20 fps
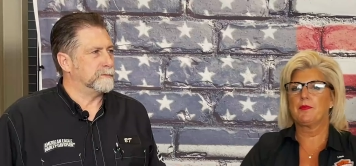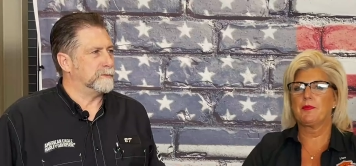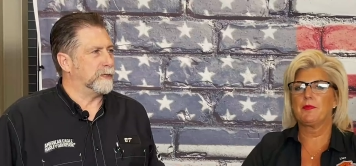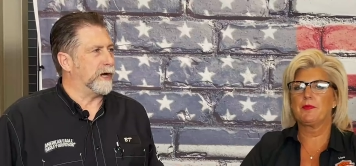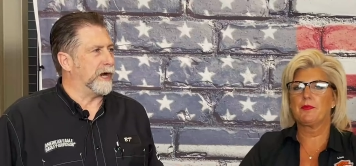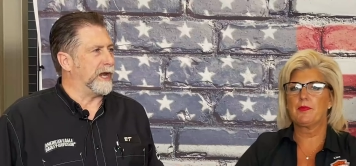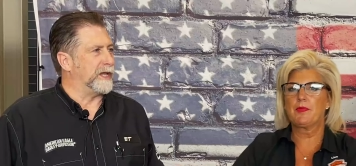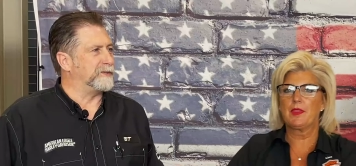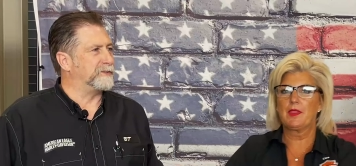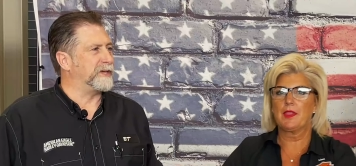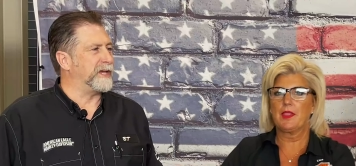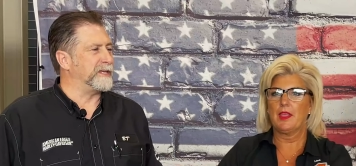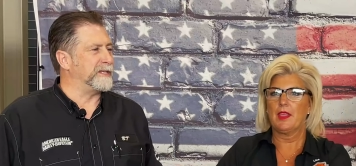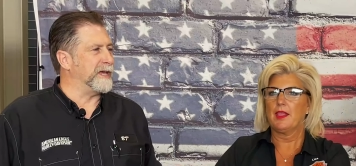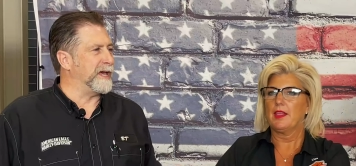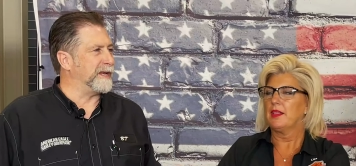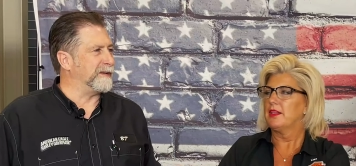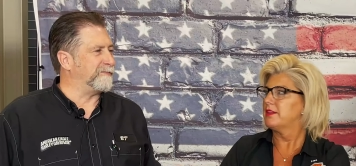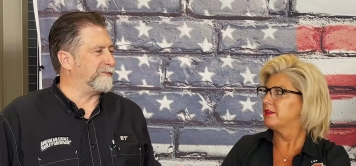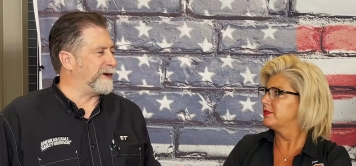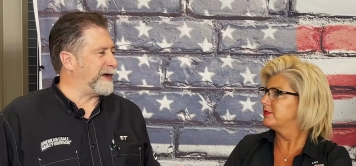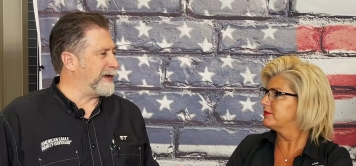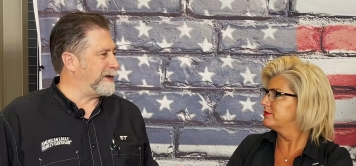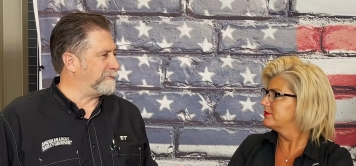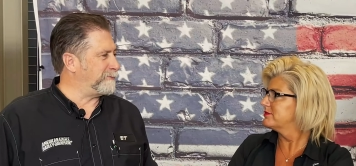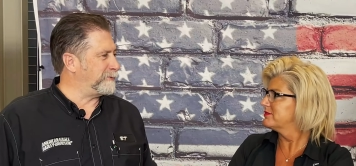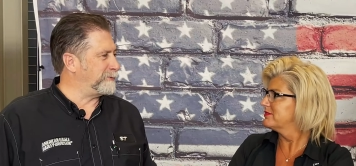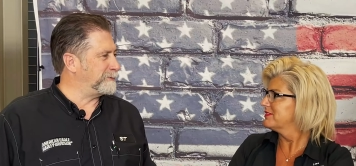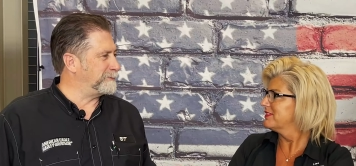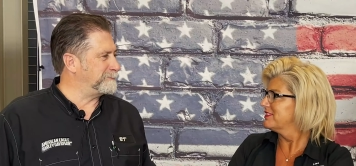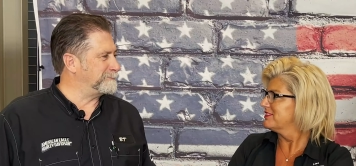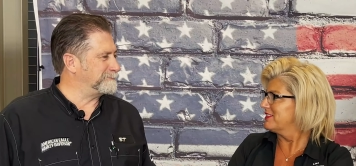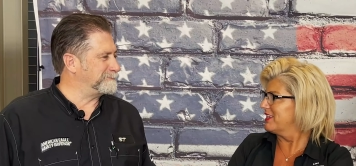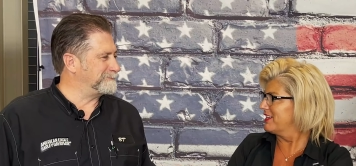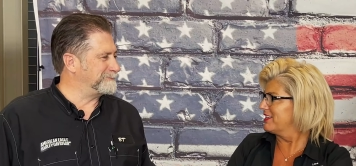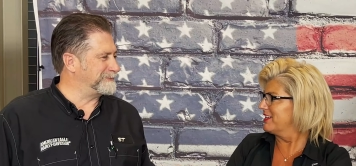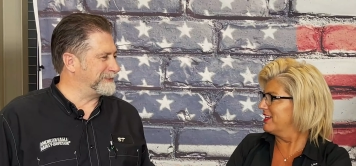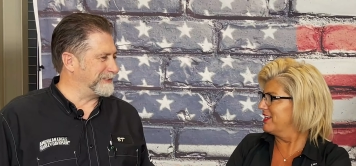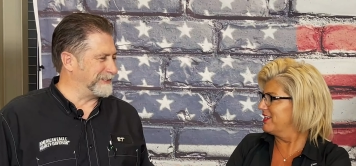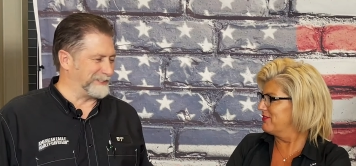Speaker 1: All right, take 95.
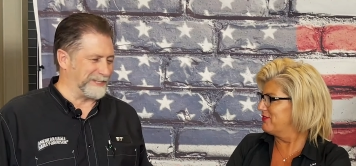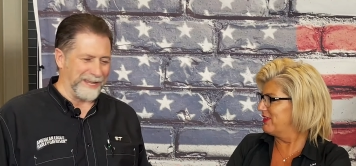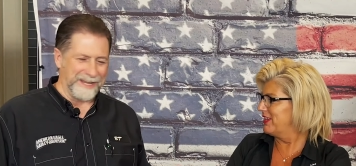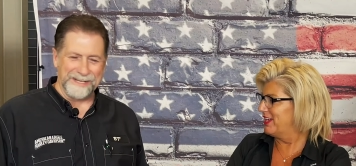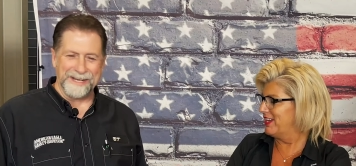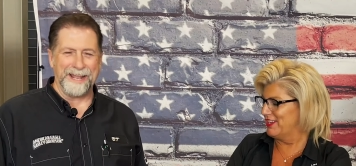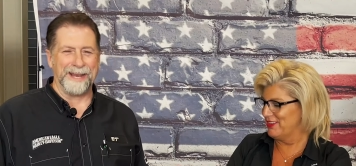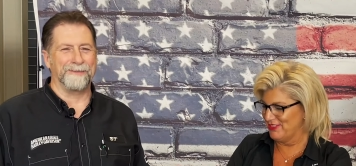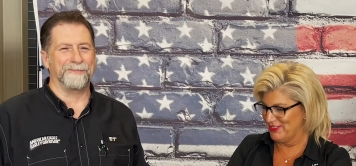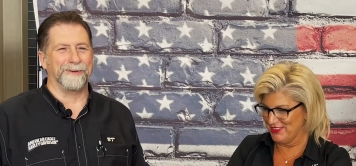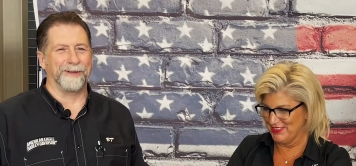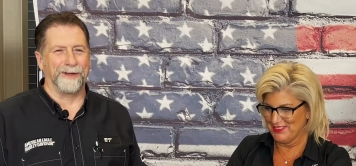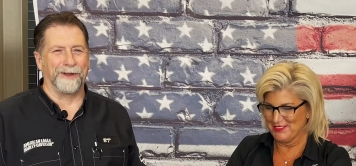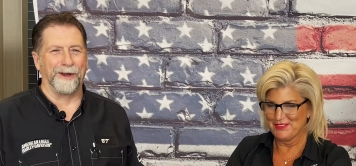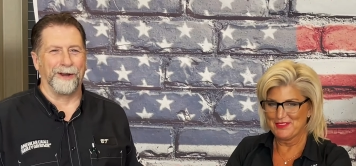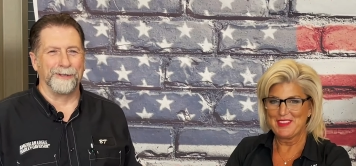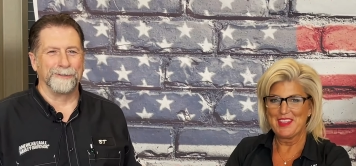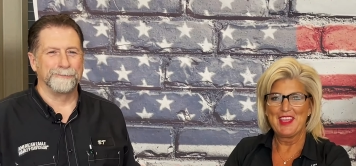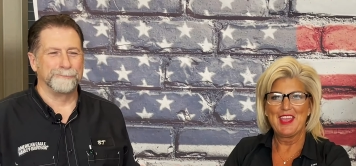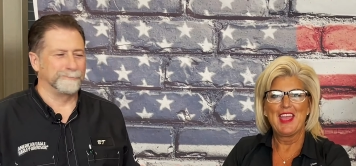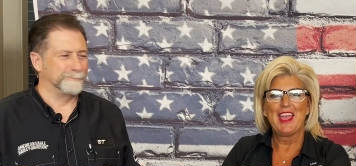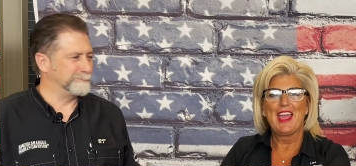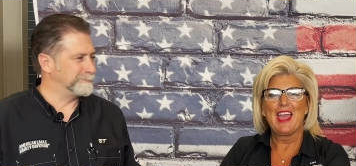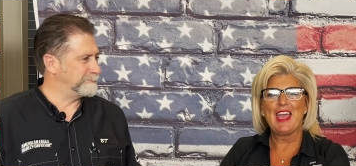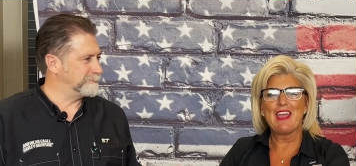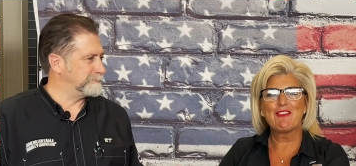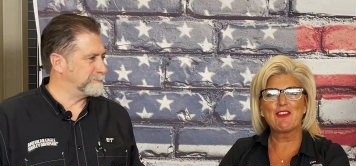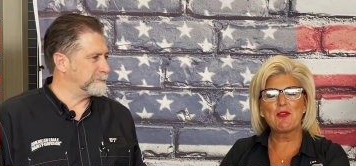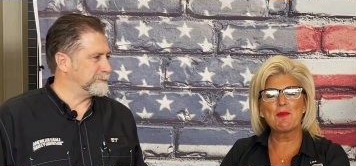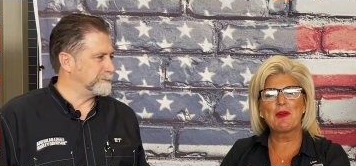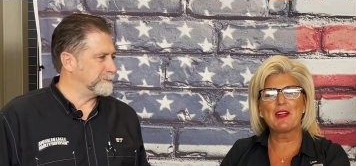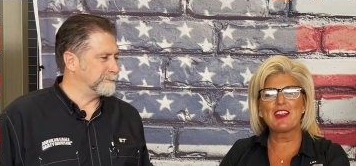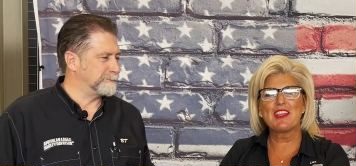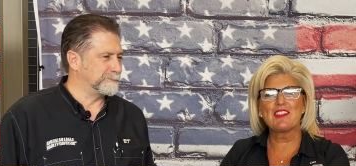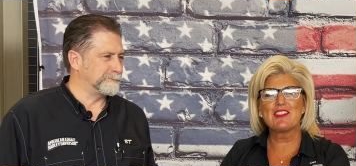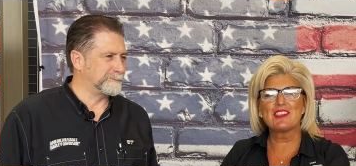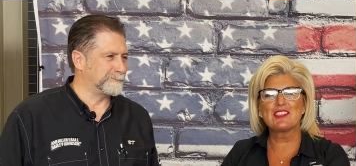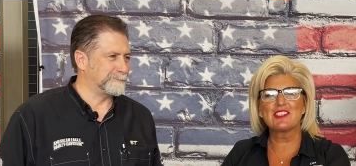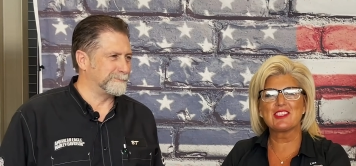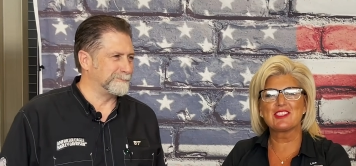
Speaker 2: Take 95. Take 95. All right. Hey
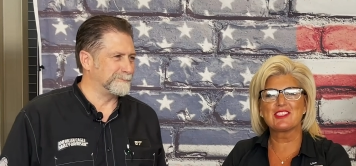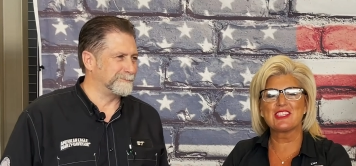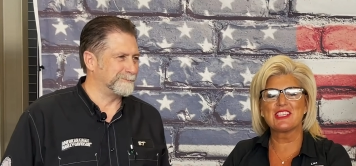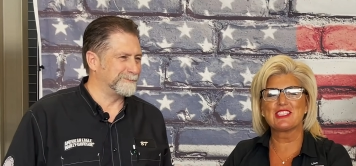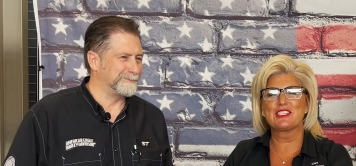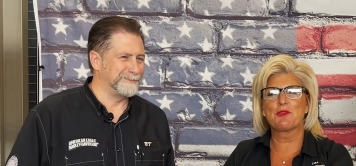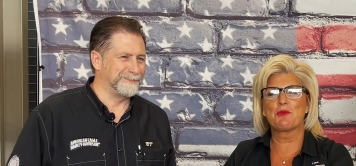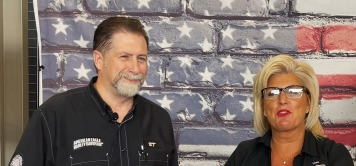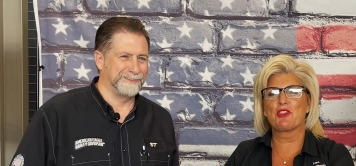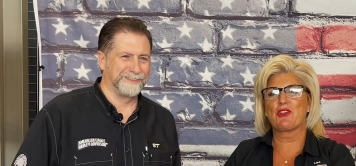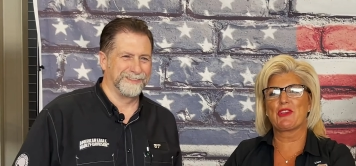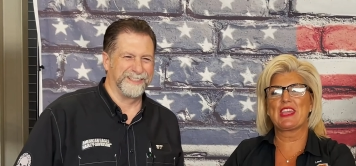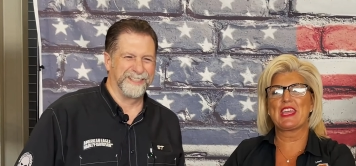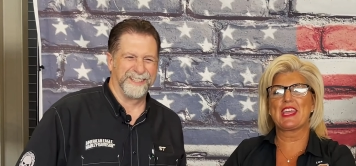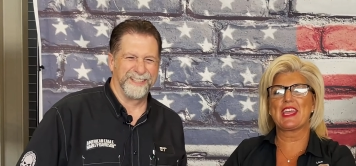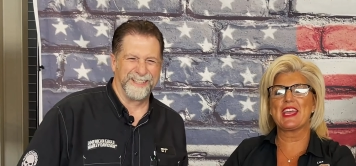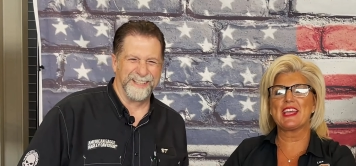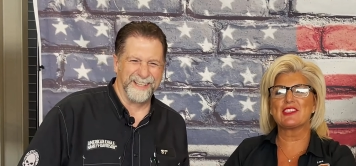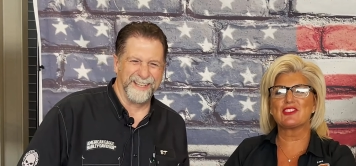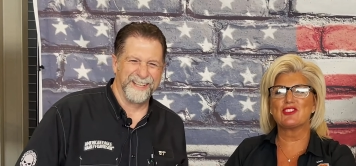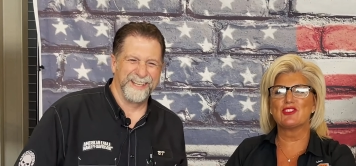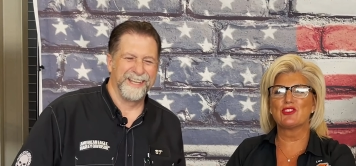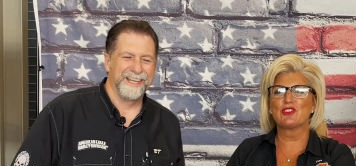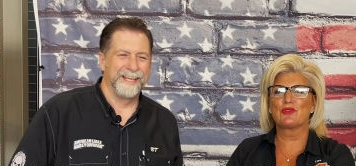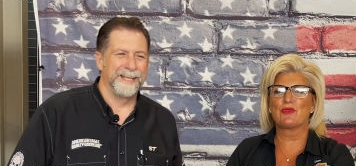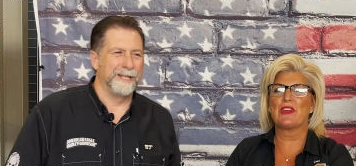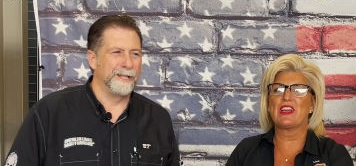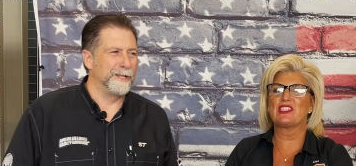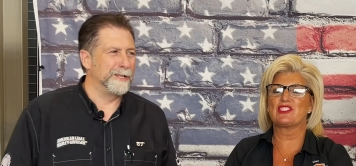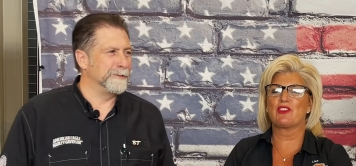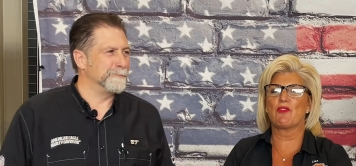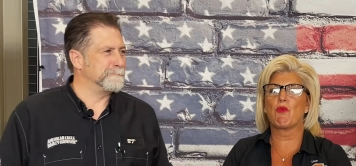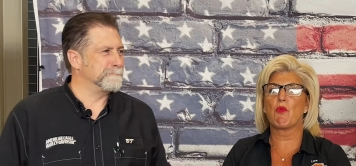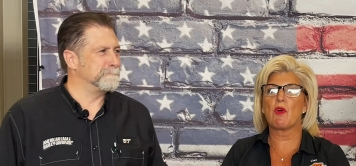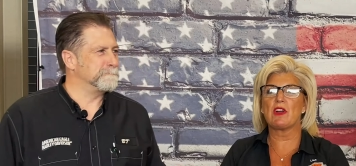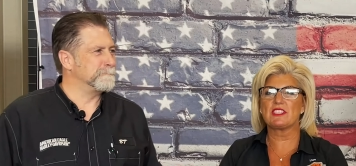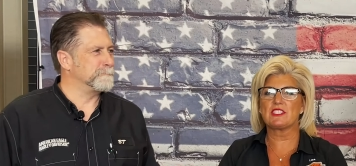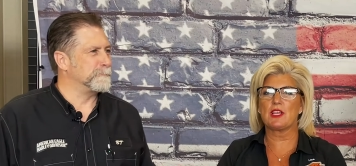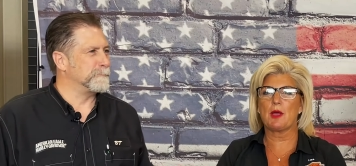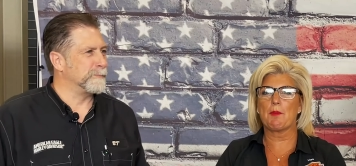everybody, this is Lisa with your kick-ass newsflash of
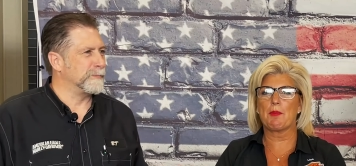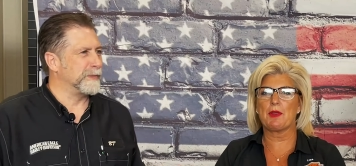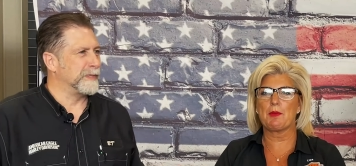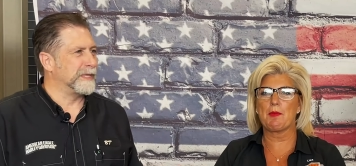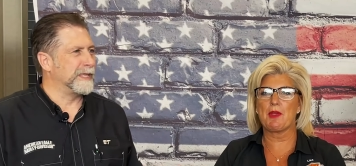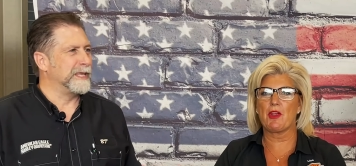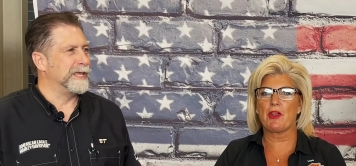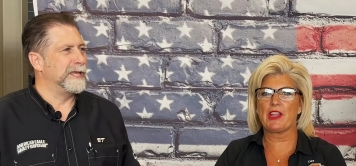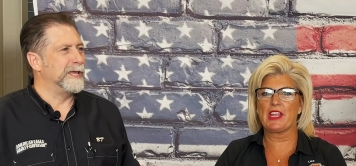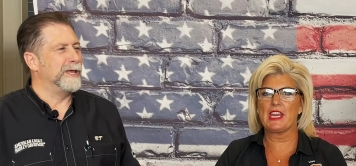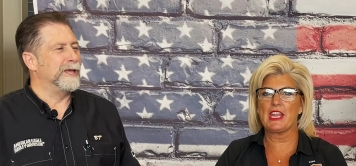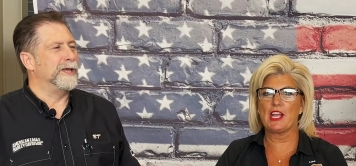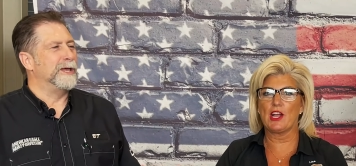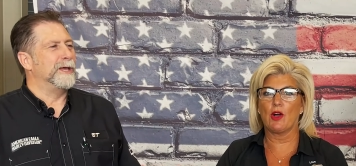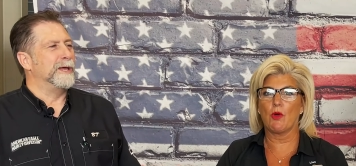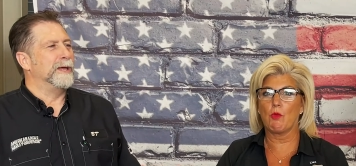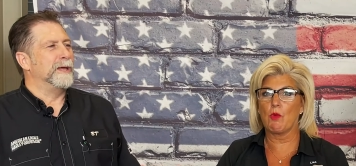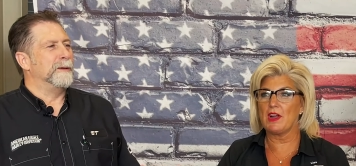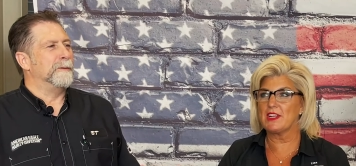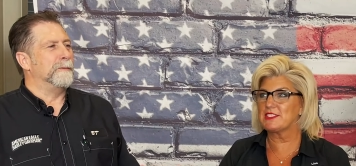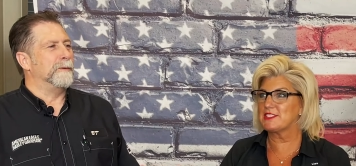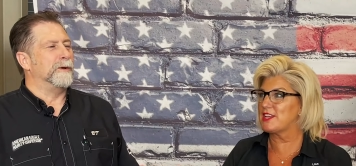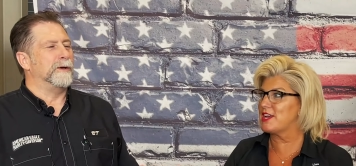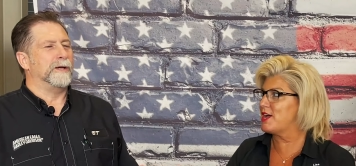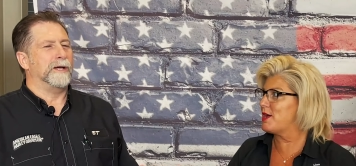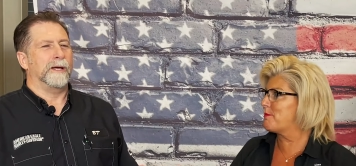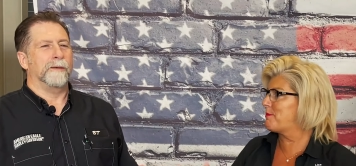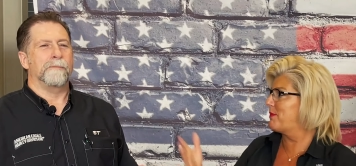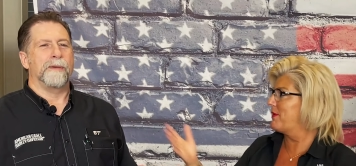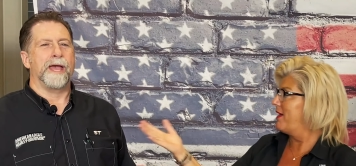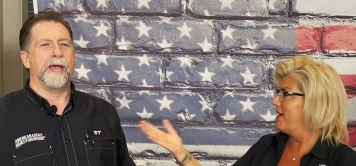What's Up at American Eagle. What's up?